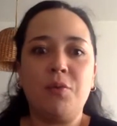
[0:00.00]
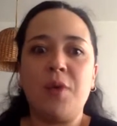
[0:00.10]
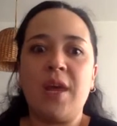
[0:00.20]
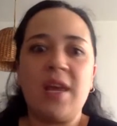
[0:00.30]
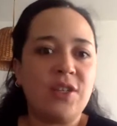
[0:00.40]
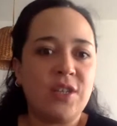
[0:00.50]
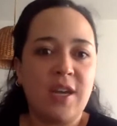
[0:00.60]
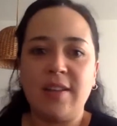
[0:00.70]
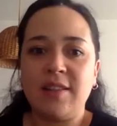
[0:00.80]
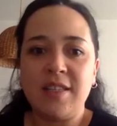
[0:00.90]
rage
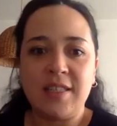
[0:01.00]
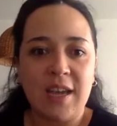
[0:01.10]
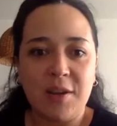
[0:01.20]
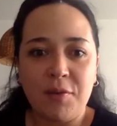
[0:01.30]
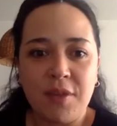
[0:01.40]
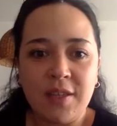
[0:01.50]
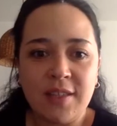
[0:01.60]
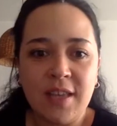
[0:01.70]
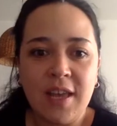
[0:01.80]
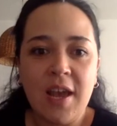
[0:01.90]
and these kind of things
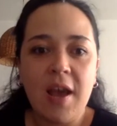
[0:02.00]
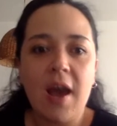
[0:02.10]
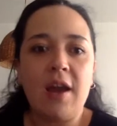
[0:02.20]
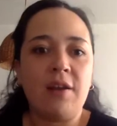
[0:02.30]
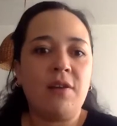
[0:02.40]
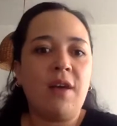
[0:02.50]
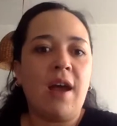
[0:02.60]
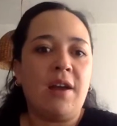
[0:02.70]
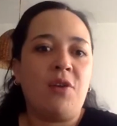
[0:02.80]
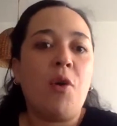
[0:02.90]
are
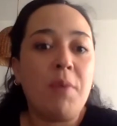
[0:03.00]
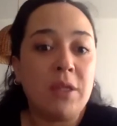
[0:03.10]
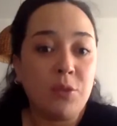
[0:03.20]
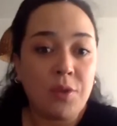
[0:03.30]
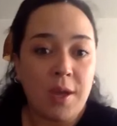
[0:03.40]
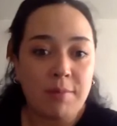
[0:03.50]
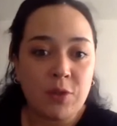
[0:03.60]
coming to them.